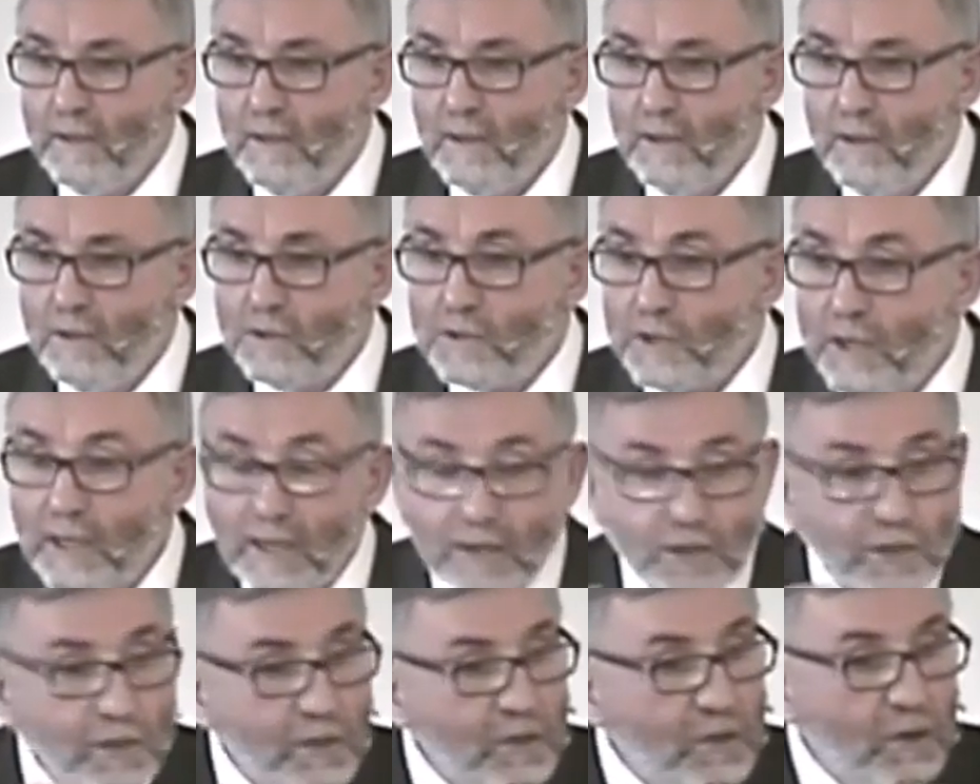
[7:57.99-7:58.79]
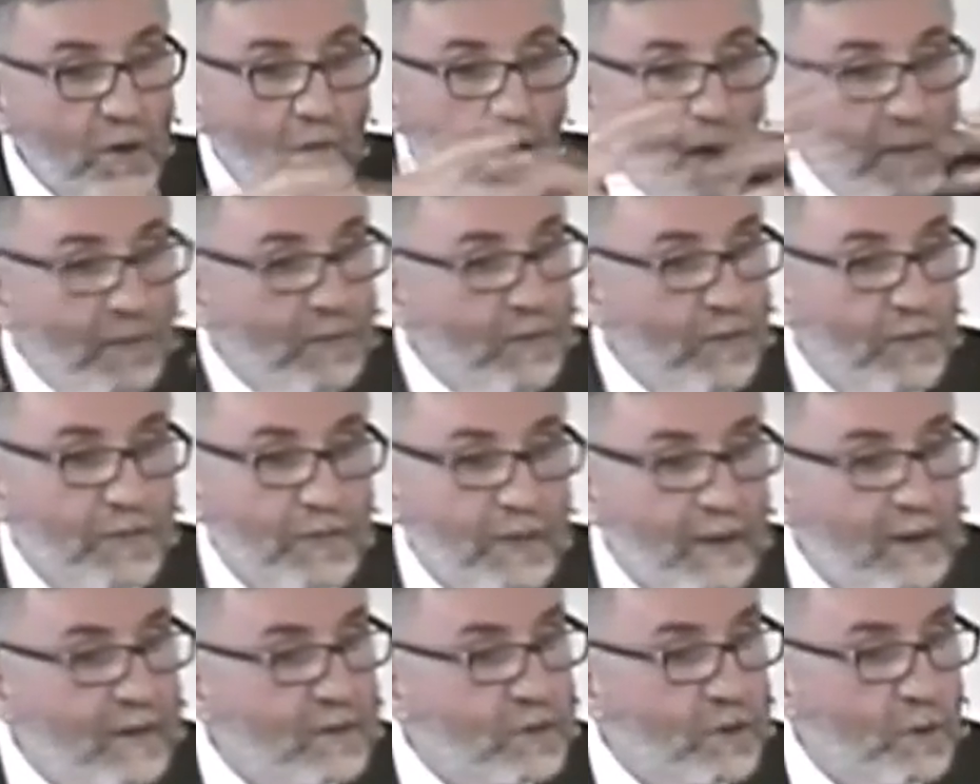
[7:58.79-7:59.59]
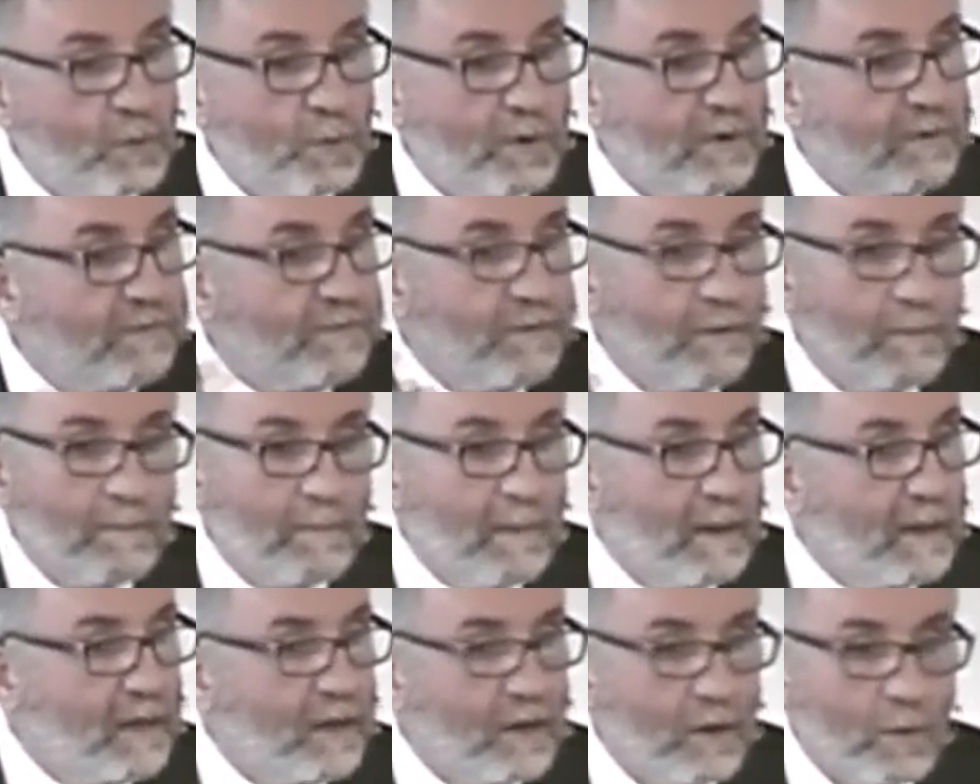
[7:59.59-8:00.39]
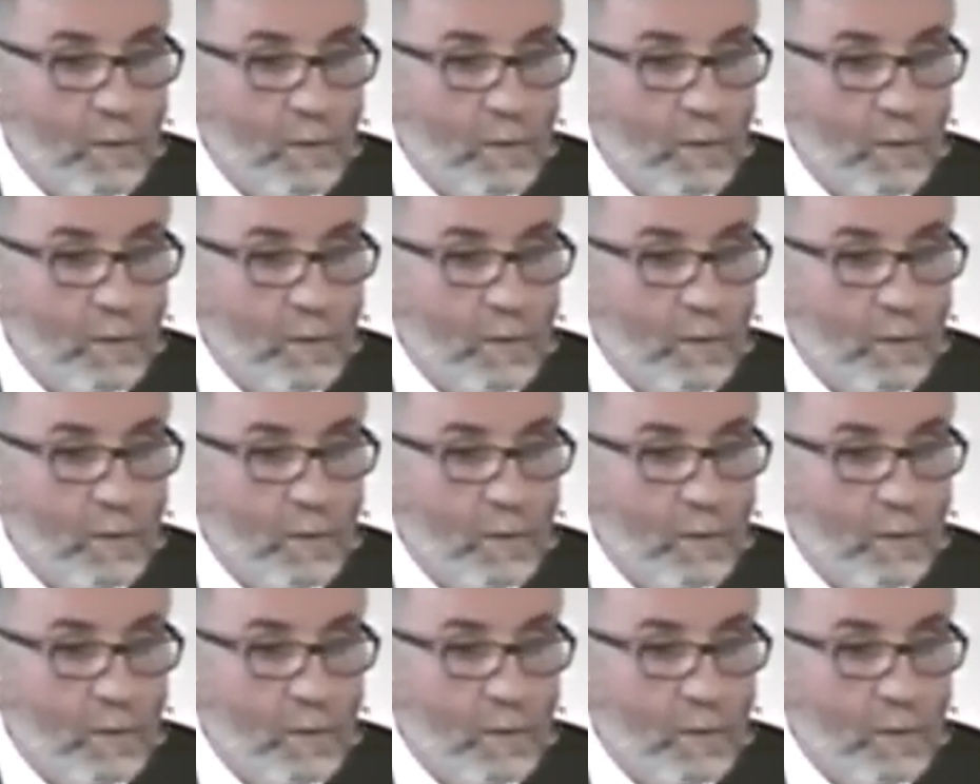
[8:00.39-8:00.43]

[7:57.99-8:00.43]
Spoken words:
You see, it's not the things that we're familiar